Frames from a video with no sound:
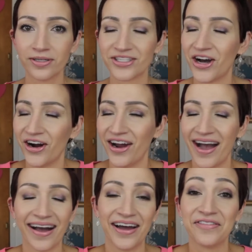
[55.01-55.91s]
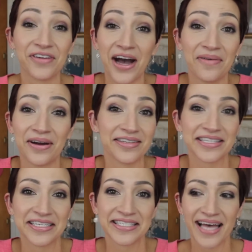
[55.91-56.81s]
Sorry, I kind of forgot what I was
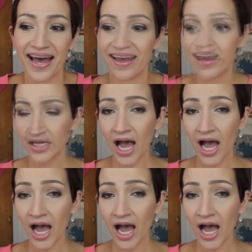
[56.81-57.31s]
going to say.